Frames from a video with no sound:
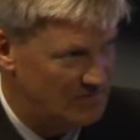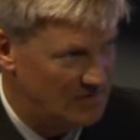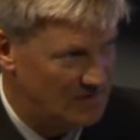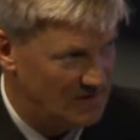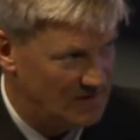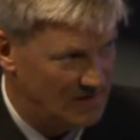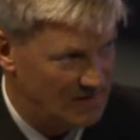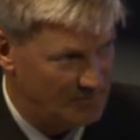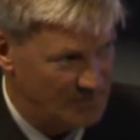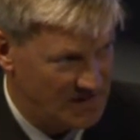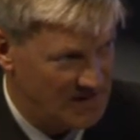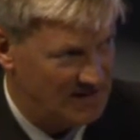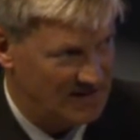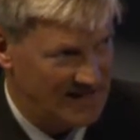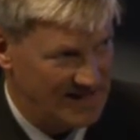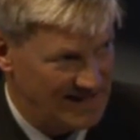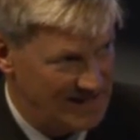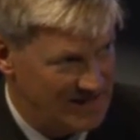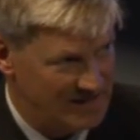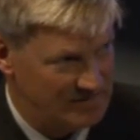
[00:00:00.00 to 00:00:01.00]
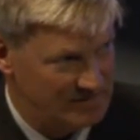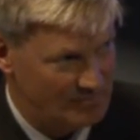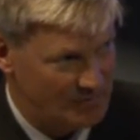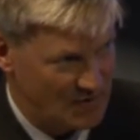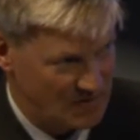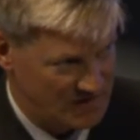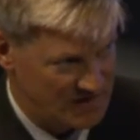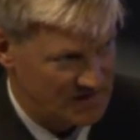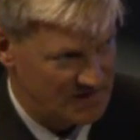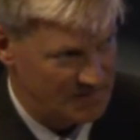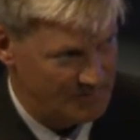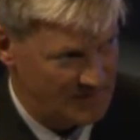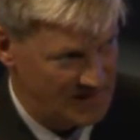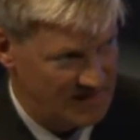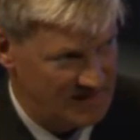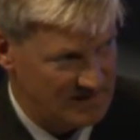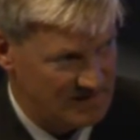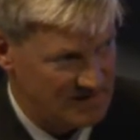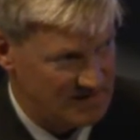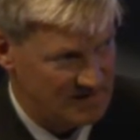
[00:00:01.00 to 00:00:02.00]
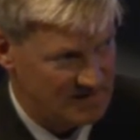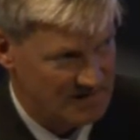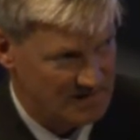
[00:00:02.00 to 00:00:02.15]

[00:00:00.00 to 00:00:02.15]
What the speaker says: PLAN participates.